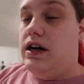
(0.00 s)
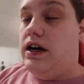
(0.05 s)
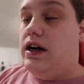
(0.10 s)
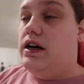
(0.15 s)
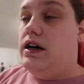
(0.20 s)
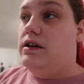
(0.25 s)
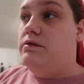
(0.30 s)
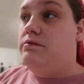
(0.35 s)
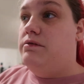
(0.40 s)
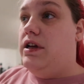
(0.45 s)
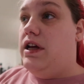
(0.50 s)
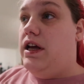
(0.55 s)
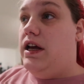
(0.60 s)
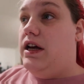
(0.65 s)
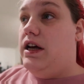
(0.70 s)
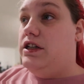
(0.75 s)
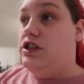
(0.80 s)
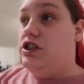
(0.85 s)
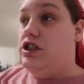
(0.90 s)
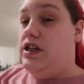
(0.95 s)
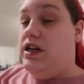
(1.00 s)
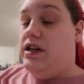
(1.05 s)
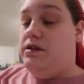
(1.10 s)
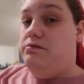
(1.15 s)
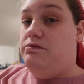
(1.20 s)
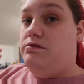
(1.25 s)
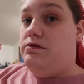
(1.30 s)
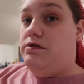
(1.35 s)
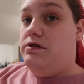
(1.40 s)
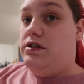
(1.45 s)
um, and she
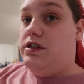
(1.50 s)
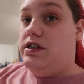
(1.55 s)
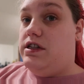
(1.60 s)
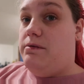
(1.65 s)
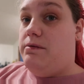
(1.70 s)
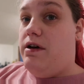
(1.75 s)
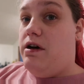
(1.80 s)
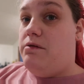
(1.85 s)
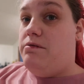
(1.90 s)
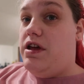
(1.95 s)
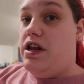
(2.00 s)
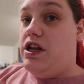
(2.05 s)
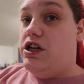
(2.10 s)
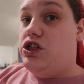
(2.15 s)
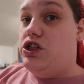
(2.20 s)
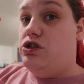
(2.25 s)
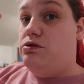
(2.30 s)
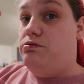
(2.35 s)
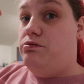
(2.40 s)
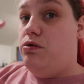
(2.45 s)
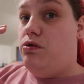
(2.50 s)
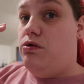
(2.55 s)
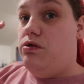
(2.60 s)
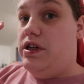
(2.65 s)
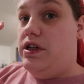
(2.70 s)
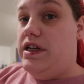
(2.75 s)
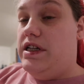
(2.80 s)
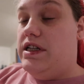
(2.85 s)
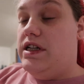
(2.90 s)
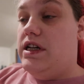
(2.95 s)
had somehow managed to
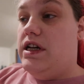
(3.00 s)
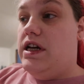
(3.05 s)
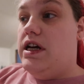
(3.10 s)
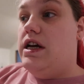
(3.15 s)
pull it,